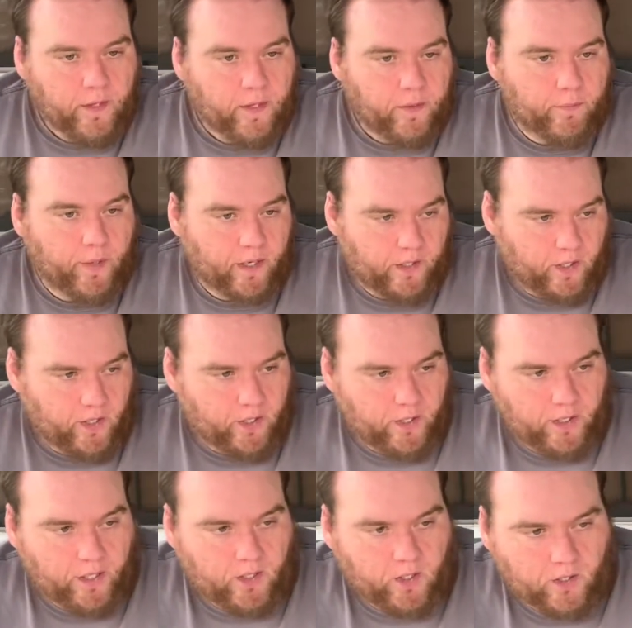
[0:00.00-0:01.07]
mix it good,
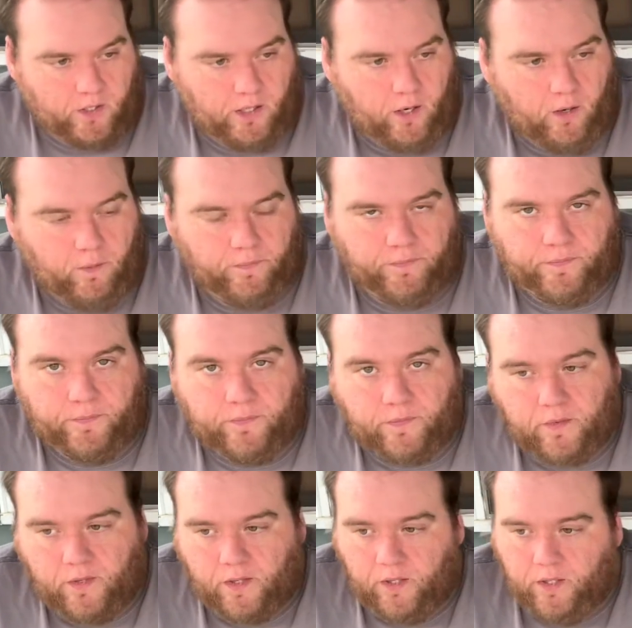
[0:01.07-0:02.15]
get your salt and
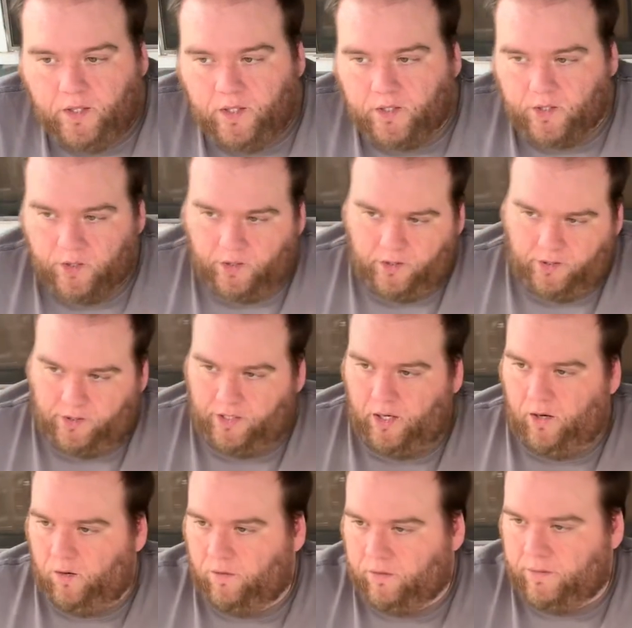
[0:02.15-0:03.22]
sugar
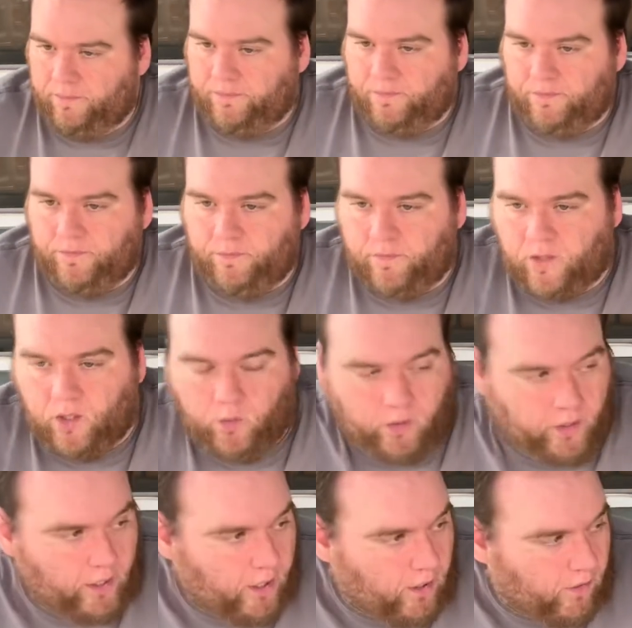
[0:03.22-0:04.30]
dissolved, cooled
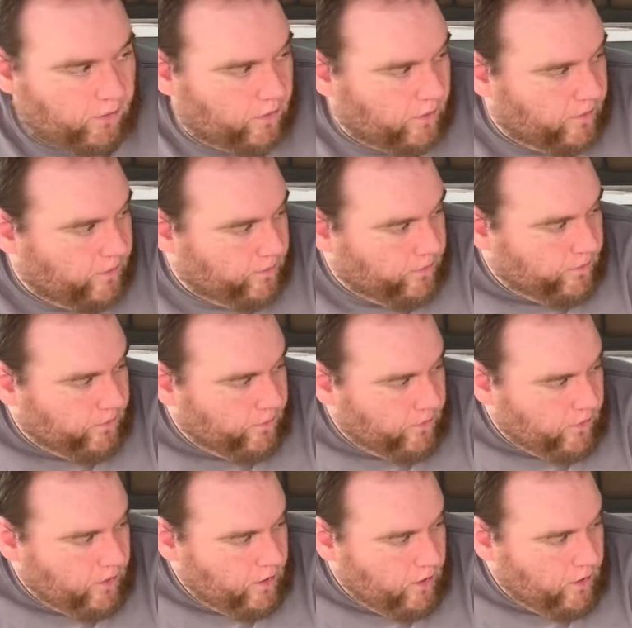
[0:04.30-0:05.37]
it off,
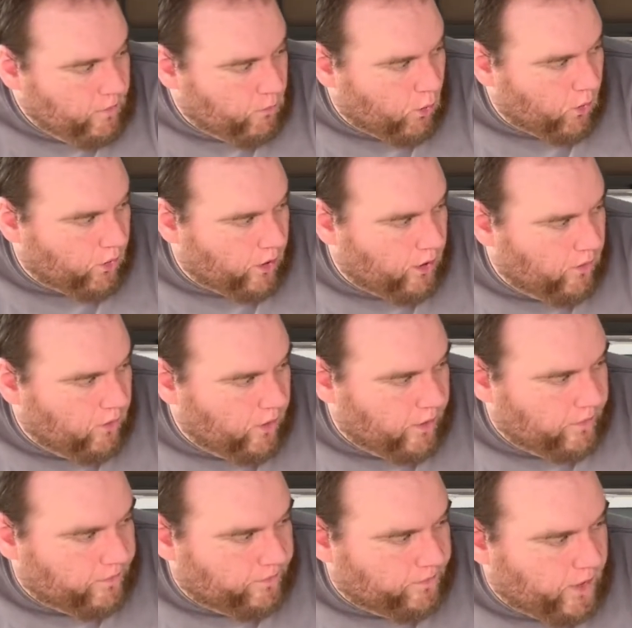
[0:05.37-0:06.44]
pour it over it,
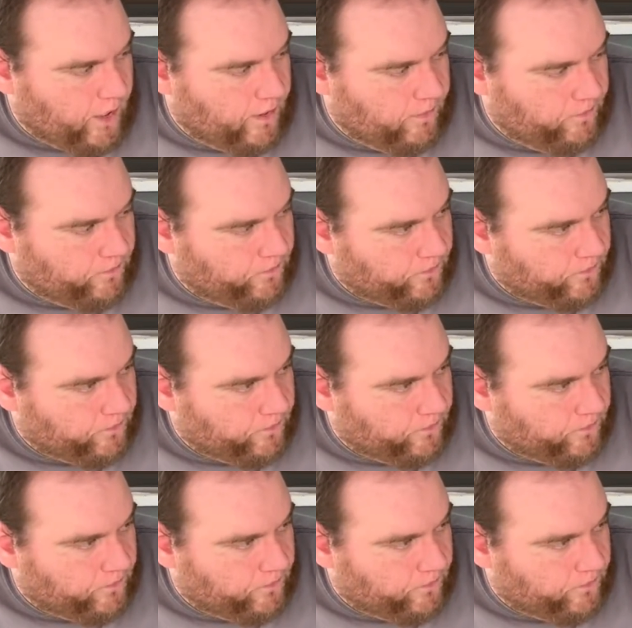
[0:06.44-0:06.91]
and then